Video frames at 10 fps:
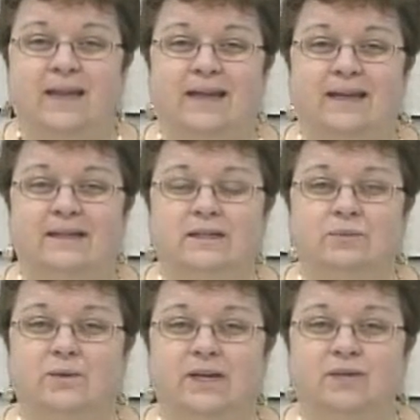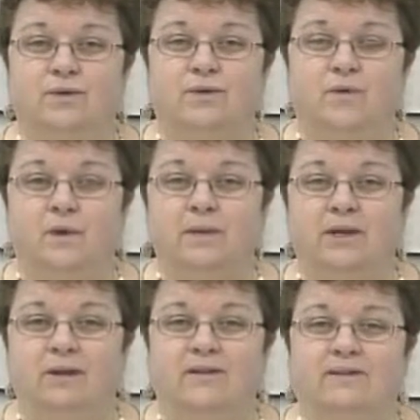and we'll get you a form that
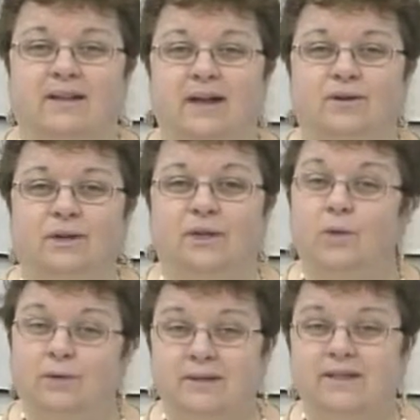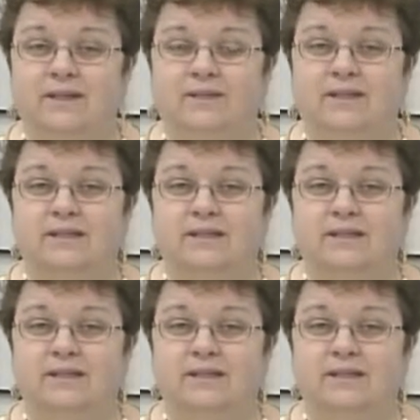you can fill out, and you will receive it.